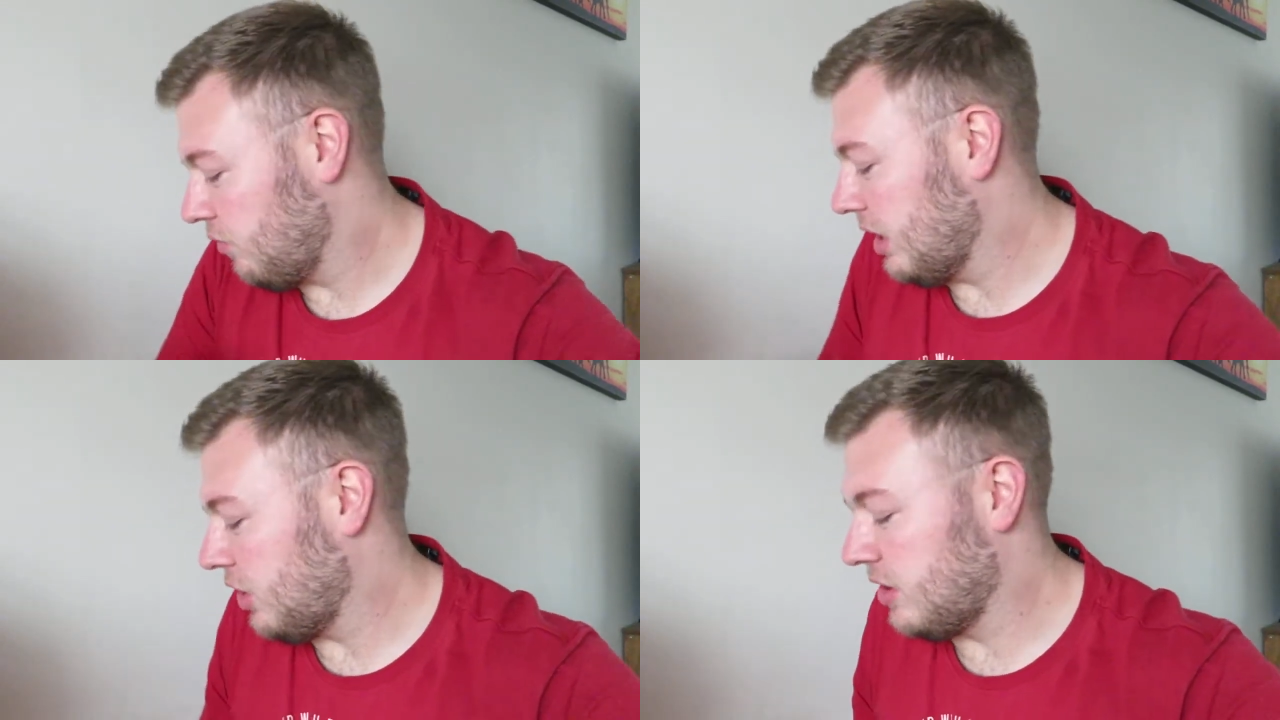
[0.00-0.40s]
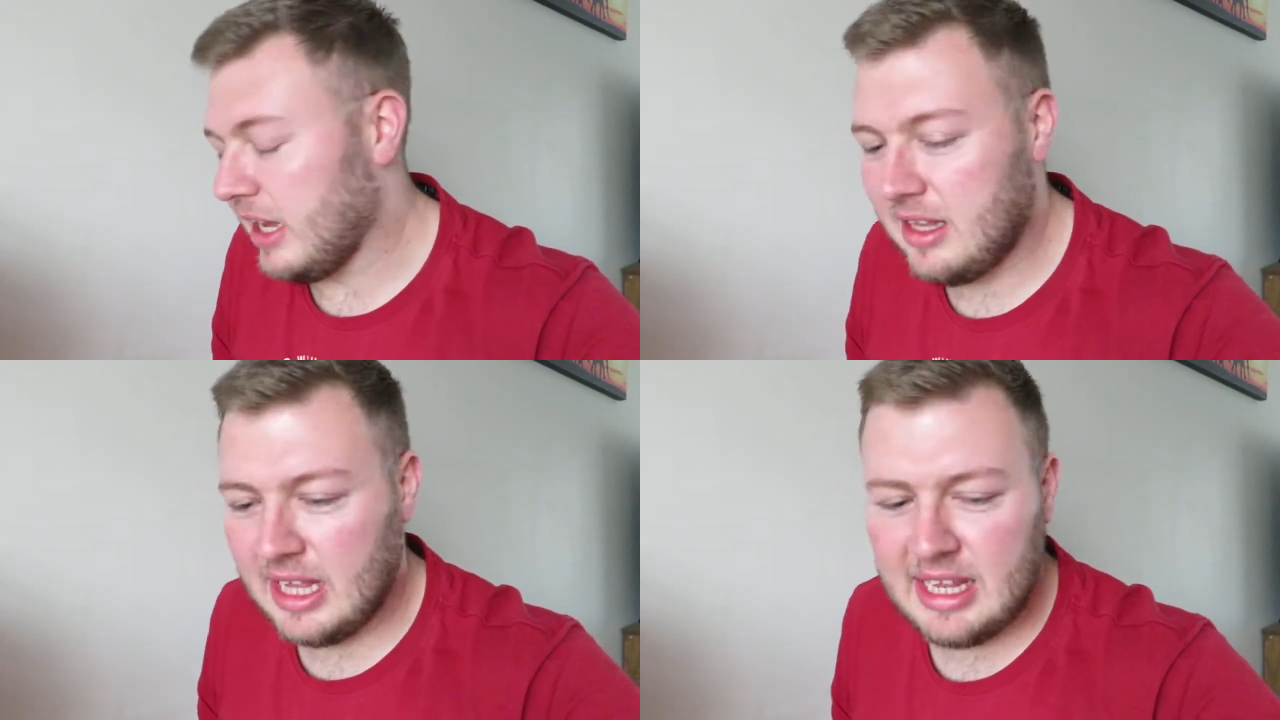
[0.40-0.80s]
Really good
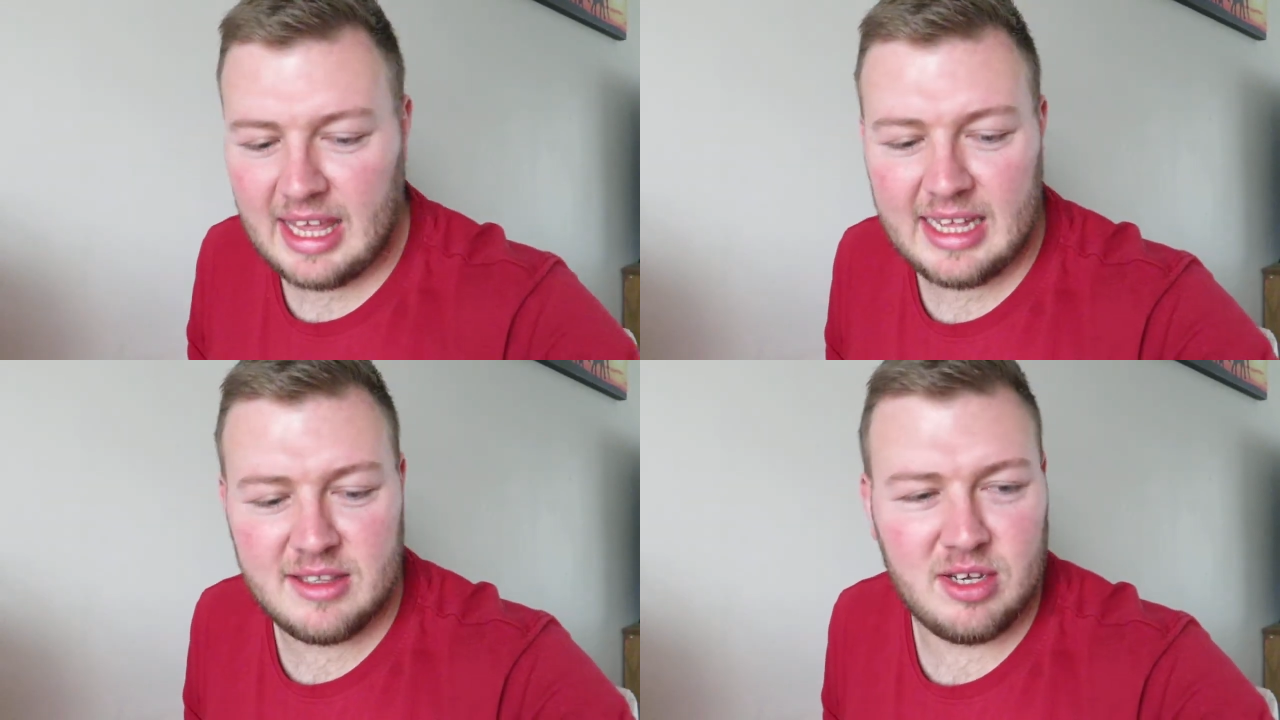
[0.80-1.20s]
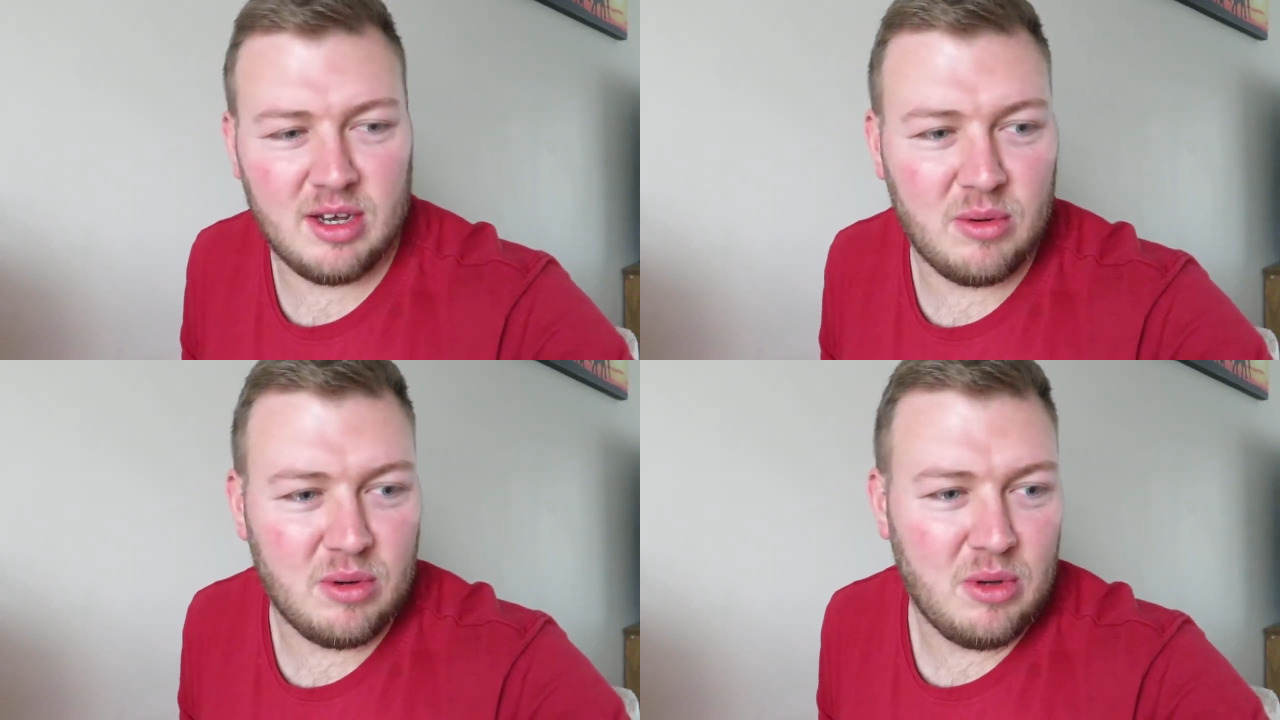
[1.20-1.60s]
night. Didn't get in
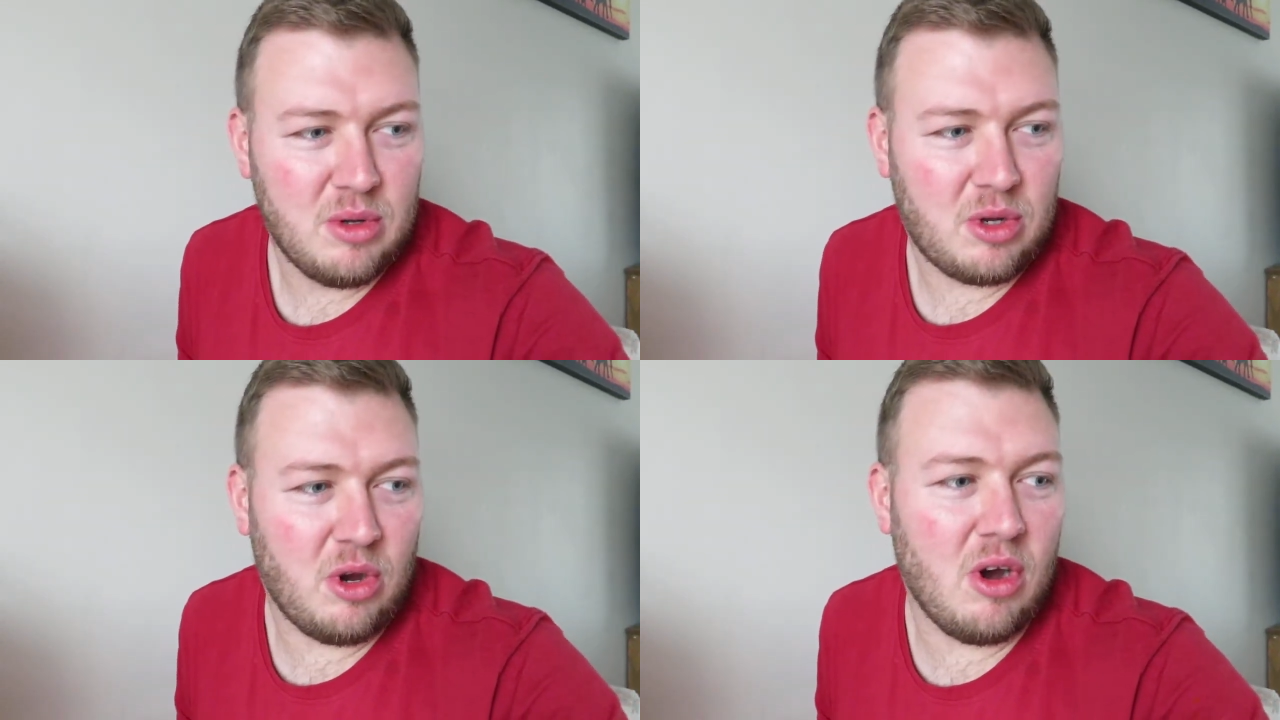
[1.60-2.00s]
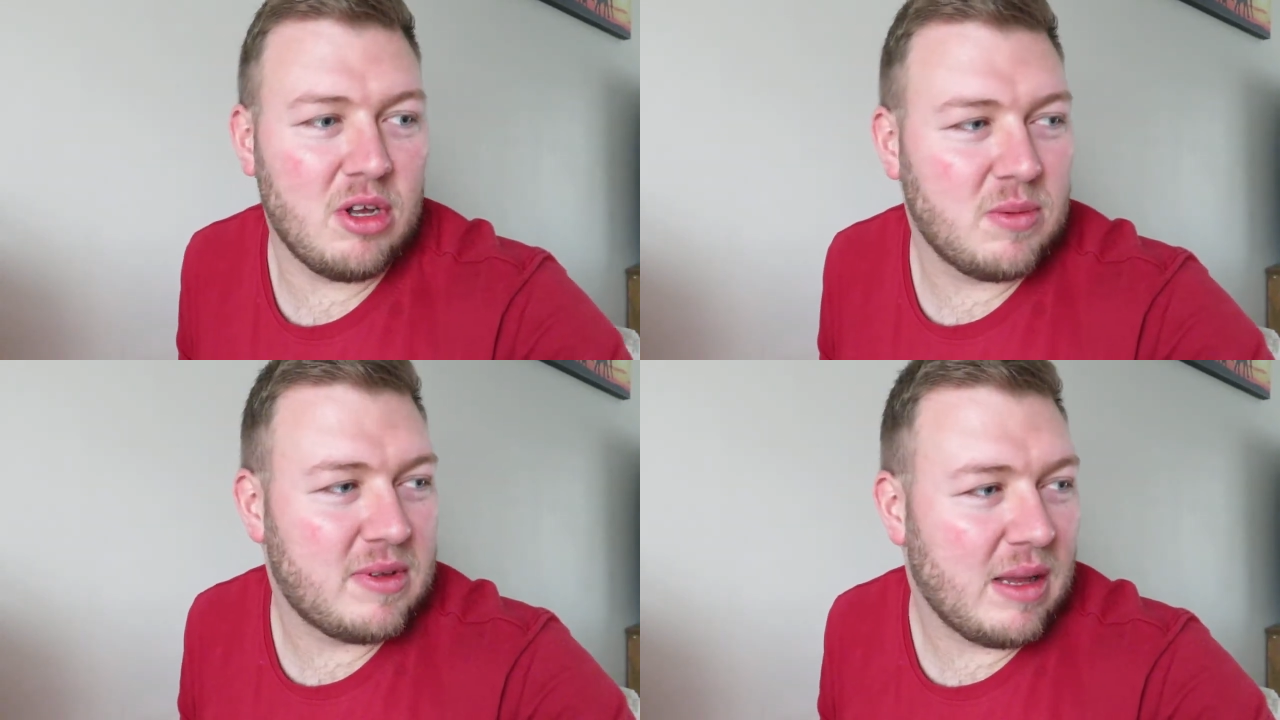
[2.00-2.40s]
until,
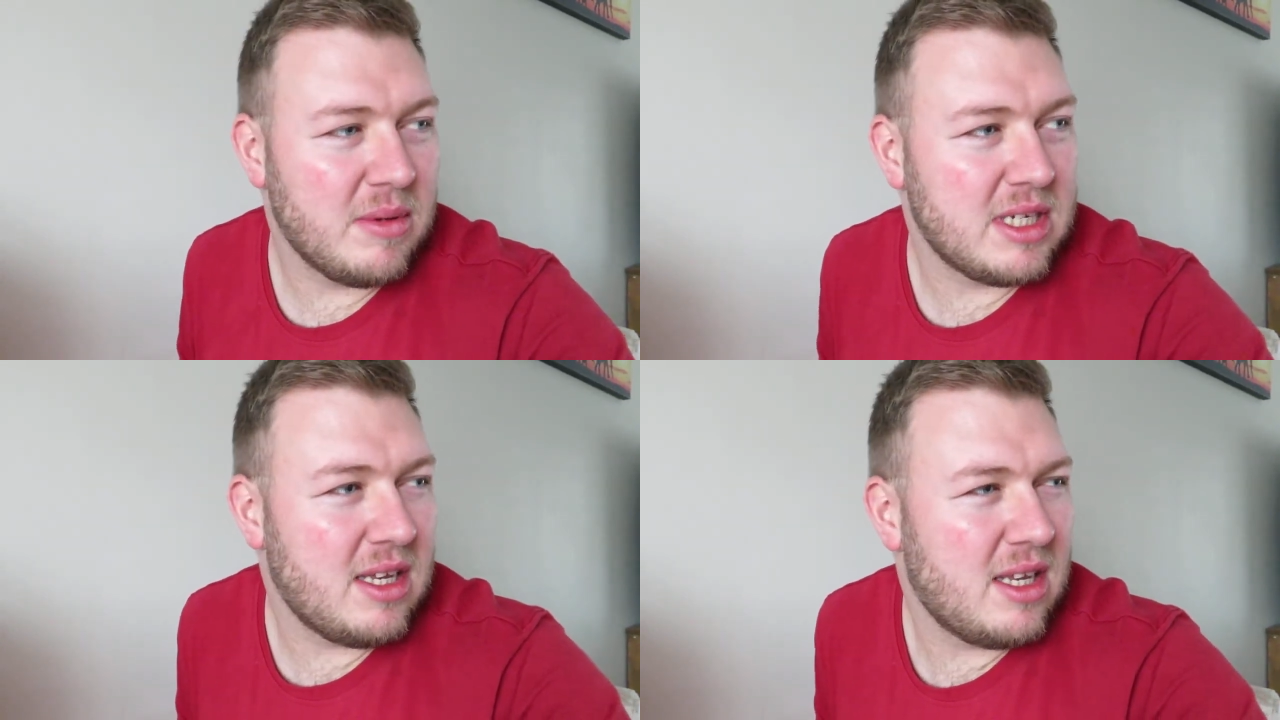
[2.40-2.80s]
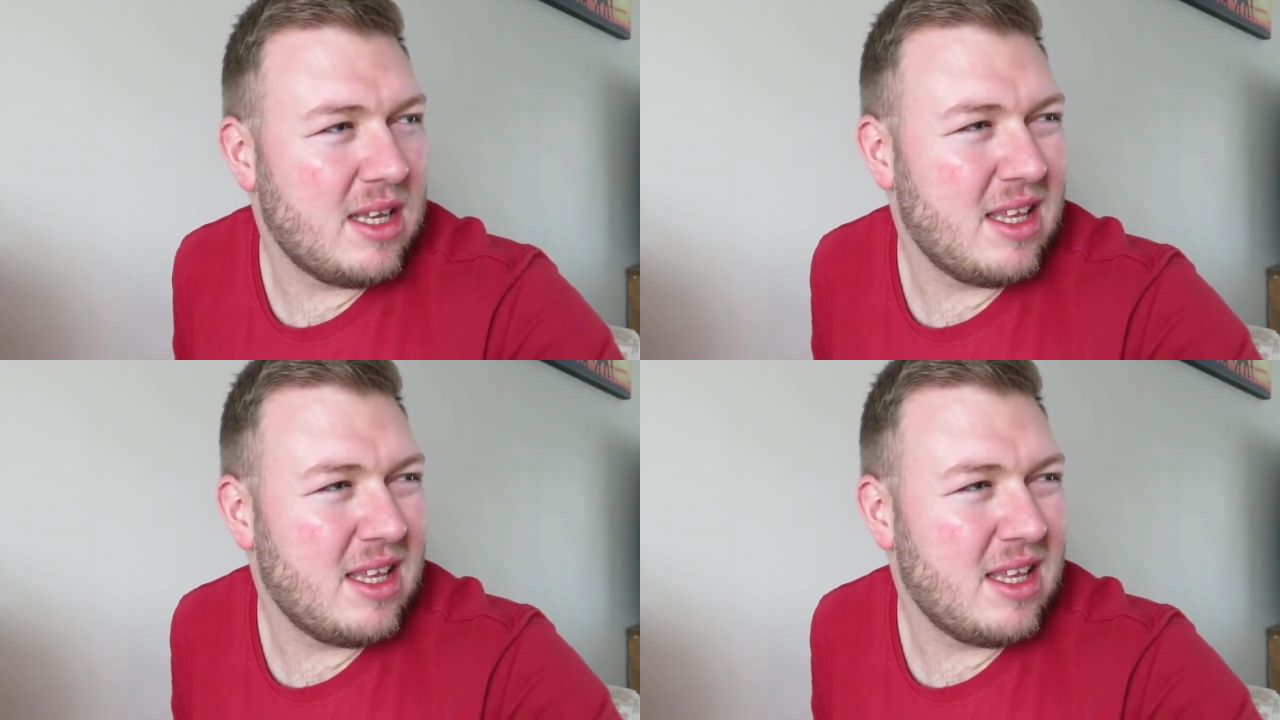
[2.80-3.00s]
God, what time was it?